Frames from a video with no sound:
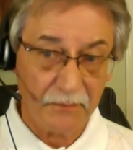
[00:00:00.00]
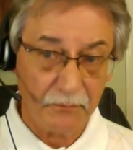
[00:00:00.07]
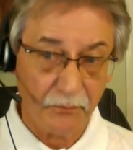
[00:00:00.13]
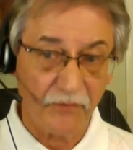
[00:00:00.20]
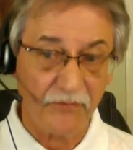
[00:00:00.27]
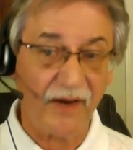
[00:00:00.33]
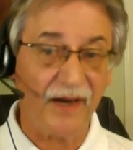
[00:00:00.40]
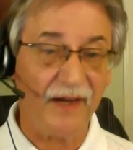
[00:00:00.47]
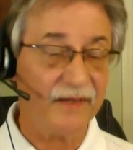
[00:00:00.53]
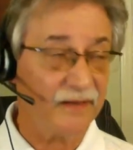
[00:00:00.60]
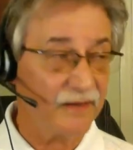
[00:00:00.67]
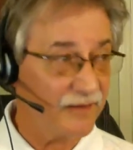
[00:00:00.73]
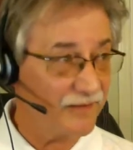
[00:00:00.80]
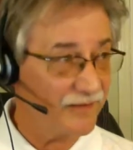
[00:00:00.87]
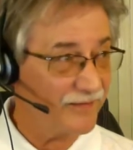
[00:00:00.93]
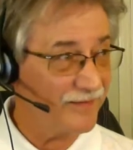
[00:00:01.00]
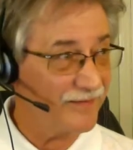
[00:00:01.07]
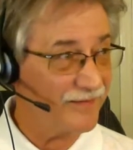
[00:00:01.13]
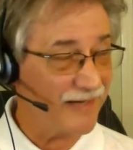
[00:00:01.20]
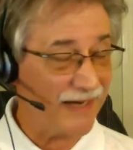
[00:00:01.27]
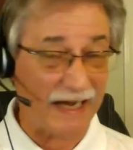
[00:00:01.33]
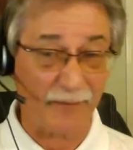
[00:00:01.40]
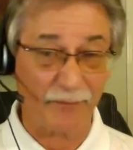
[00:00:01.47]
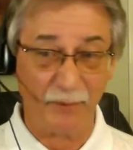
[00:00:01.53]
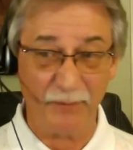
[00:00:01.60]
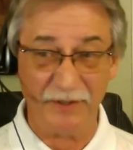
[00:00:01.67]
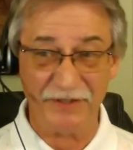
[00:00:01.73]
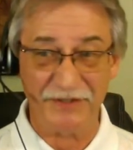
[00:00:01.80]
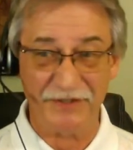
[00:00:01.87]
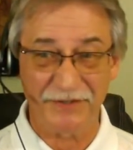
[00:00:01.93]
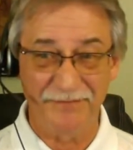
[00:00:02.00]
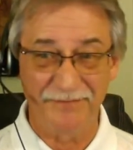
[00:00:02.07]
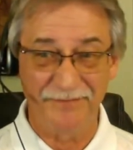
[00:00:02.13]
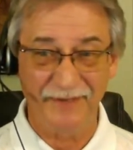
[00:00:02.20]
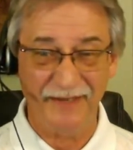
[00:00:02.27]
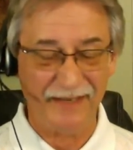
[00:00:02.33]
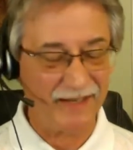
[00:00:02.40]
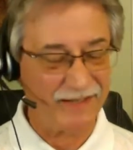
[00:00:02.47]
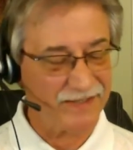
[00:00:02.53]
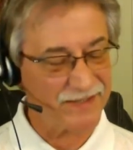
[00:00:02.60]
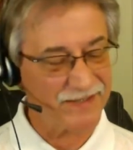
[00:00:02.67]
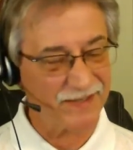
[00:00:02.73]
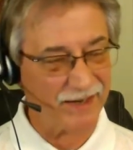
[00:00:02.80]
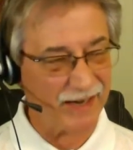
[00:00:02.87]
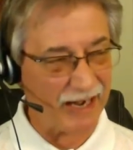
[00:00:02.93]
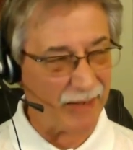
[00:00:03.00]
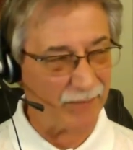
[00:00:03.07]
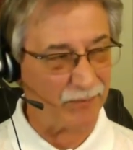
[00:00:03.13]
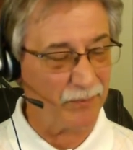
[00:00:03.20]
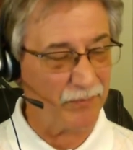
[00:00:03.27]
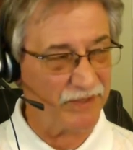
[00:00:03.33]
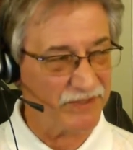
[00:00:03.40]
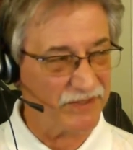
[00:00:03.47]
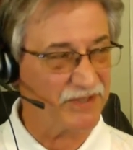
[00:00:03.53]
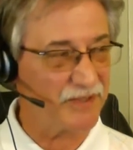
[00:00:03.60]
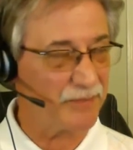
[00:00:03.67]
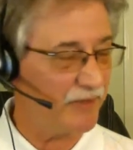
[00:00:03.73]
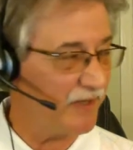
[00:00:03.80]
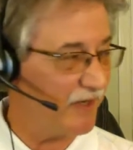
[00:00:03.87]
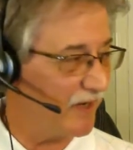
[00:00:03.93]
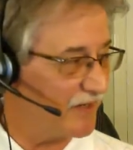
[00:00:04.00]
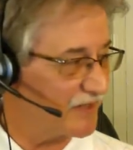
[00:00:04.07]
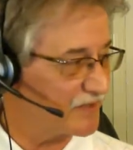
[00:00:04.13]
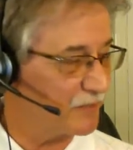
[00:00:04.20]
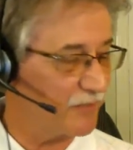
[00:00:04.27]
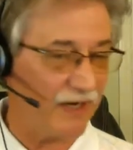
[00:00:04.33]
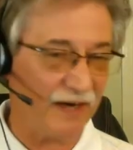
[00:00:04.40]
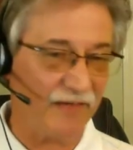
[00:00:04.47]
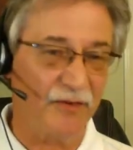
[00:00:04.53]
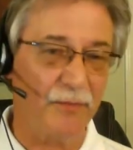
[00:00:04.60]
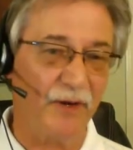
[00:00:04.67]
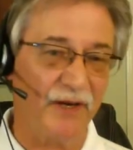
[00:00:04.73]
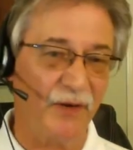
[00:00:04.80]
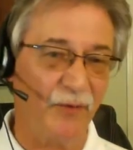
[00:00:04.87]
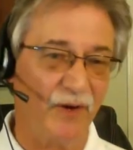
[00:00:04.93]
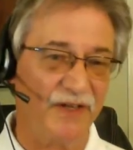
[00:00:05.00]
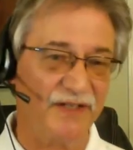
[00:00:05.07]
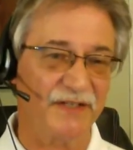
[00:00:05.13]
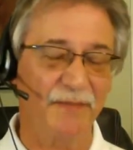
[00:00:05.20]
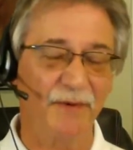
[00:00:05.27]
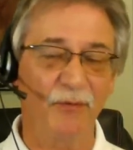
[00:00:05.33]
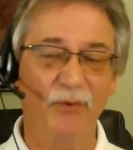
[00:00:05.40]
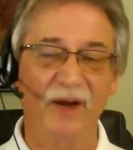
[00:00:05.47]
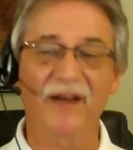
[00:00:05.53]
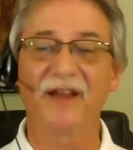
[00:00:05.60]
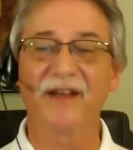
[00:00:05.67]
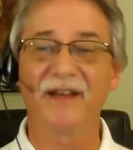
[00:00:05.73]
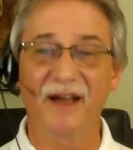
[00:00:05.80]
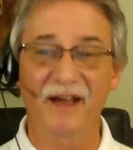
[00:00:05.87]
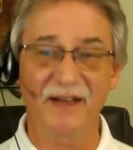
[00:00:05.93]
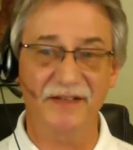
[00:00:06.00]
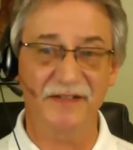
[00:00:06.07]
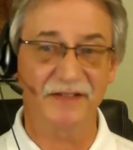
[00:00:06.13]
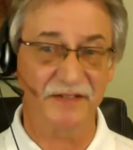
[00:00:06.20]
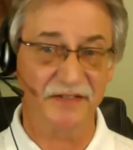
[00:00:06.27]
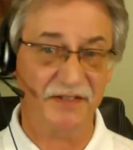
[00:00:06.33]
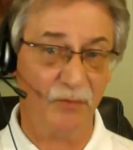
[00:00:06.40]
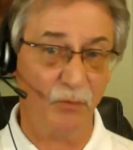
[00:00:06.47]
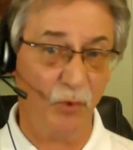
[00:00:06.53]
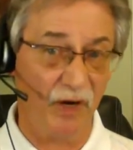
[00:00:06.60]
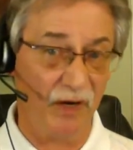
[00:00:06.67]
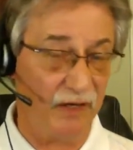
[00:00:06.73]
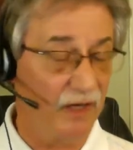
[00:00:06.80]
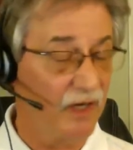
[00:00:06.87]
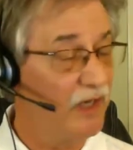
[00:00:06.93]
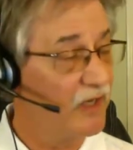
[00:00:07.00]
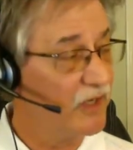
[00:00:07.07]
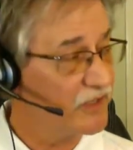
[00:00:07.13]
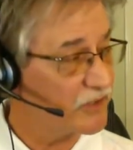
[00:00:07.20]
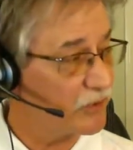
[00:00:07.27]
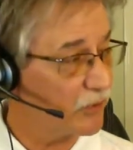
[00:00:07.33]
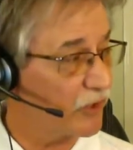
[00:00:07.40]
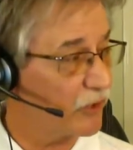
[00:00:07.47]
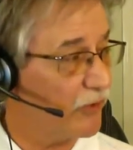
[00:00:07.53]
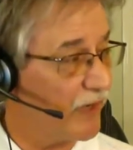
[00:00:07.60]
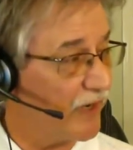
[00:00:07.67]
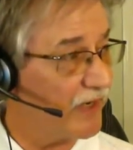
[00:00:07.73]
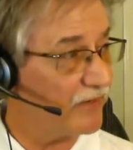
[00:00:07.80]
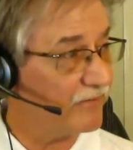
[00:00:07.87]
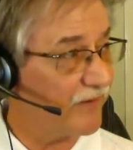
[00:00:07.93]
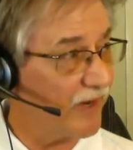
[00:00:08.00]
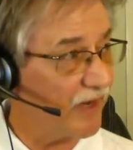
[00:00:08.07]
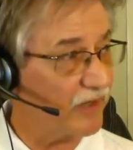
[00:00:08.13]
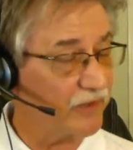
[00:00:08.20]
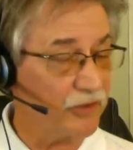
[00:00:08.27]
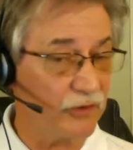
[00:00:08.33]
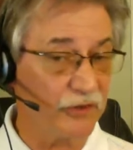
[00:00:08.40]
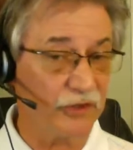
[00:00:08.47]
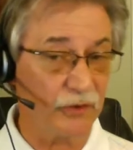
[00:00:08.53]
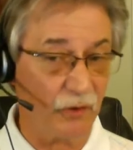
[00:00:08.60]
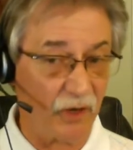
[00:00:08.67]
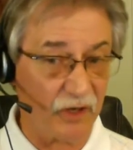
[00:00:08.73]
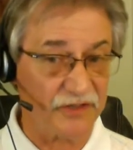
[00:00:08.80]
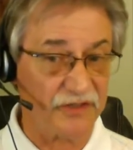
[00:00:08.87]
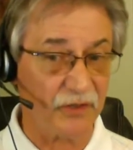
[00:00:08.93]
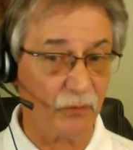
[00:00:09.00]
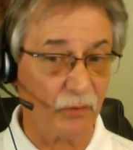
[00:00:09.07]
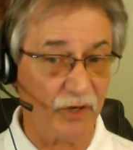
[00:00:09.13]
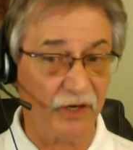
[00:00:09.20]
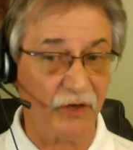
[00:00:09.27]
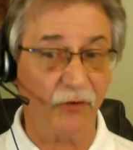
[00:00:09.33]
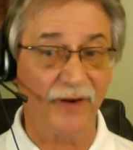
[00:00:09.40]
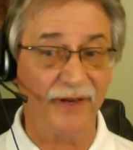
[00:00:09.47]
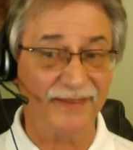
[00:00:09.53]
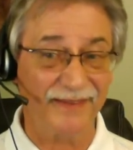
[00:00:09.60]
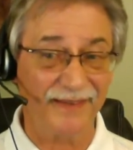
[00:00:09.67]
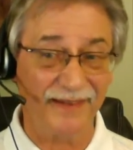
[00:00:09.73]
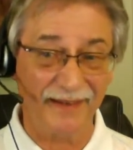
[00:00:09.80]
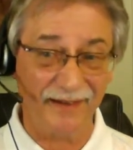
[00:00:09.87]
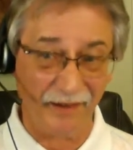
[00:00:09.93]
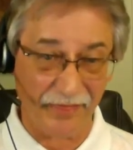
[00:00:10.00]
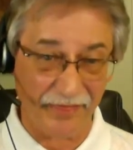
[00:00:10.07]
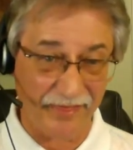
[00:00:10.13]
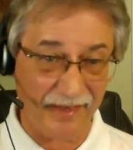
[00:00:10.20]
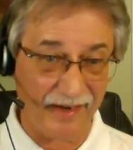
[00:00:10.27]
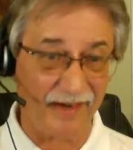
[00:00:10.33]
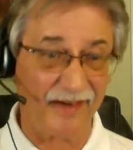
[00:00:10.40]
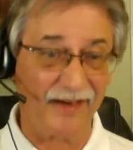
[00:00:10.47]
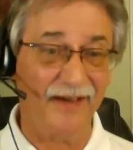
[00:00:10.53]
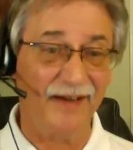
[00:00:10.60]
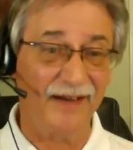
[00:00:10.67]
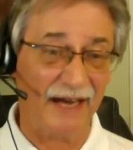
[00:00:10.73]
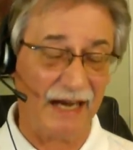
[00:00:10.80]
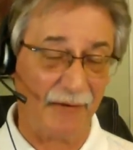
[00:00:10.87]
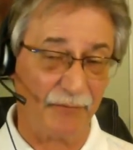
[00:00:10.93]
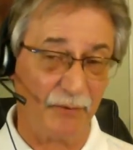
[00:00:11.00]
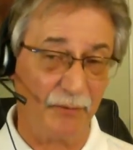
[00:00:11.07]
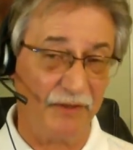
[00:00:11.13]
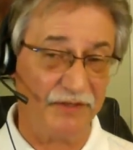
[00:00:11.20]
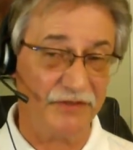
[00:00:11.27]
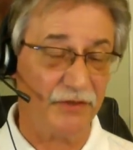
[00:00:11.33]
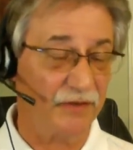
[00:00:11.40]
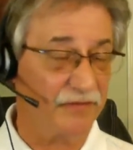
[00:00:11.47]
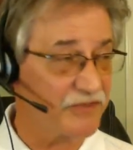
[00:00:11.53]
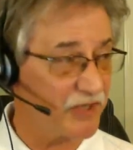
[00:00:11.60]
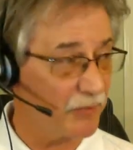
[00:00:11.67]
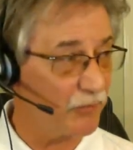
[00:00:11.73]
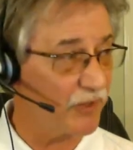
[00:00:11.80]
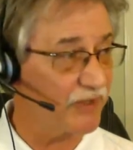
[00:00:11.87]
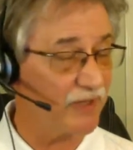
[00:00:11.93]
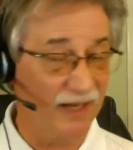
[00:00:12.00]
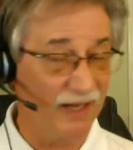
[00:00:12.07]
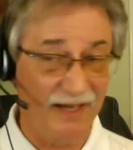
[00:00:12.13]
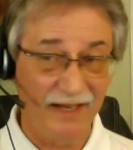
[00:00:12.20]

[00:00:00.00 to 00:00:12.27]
Provide compliments. And not just a compliment just to be nice, but everybody wants to be recognized in some way. So in creating value, you also want to create an authentic compliment. So if someone